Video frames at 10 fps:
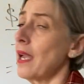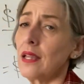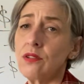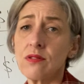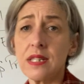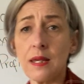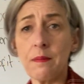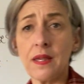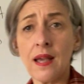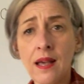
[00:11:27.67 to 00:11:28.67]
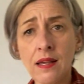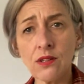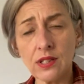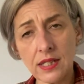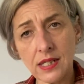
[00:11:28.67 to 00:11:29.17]
annual CPR,
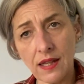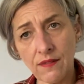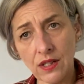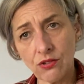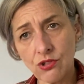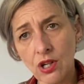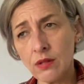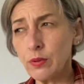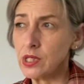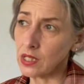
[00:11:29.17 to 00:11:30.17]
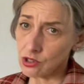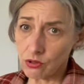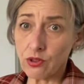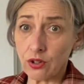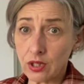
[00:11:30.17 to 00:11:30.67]
you need to have annual child protection,
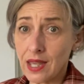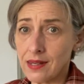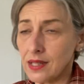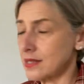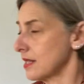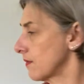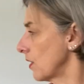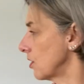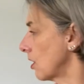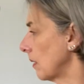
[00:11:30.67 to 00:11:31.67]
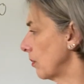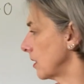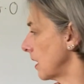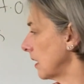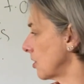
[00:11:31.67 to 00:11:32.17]
although you can access free child
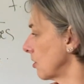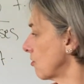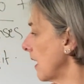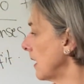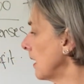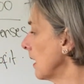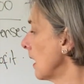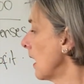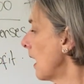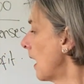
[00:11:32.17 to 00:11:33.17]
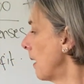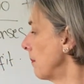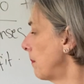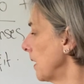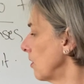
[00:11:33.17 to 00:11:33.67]
protection training.
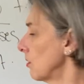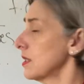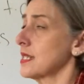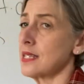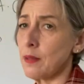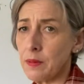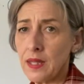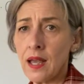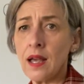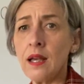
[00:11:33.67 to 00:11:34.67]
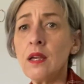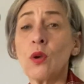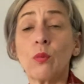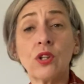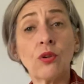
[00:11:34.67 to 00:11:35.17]
But your CPR,
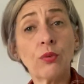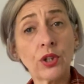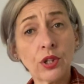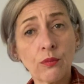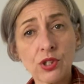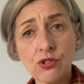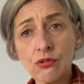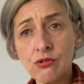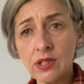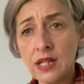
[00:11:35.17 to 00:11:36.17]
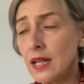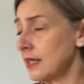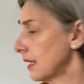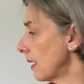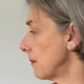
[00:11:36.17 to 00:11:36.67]
when you're working with children
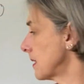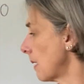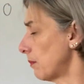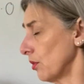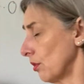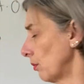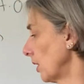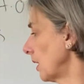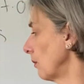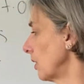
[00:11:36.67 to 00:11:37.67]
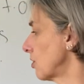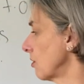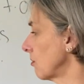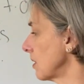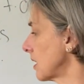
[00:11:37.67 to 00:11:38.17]
card comes up, or you're working with
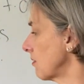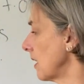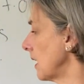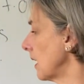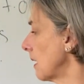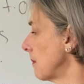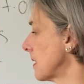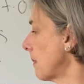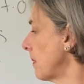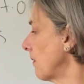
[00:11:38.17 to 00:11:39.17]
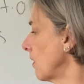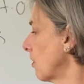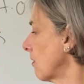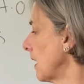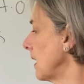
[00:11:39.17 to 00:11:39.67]
children screening comes up every
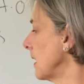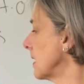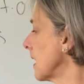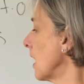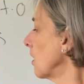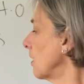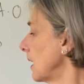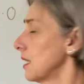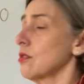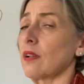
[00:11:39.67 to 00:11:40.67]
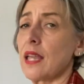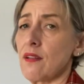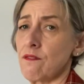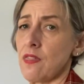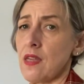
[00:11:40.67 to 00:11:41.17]
3 years, you need to
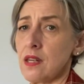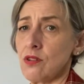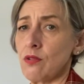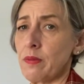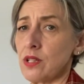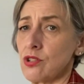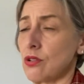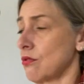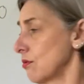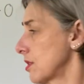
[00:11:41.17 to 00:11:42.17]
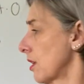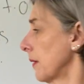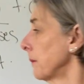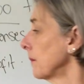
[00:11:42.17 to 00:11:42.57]
account for that in your budget also.